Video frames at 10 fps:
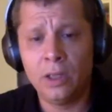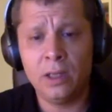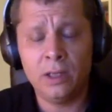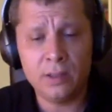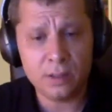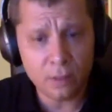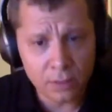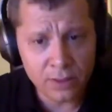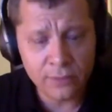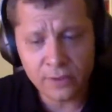It's an
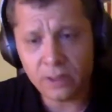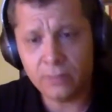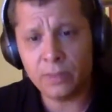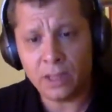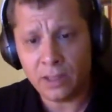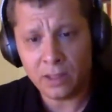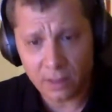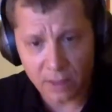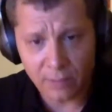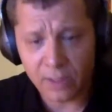audit firm, I
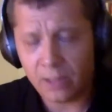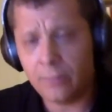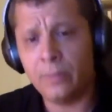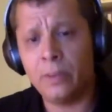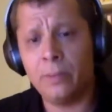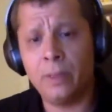can't name them,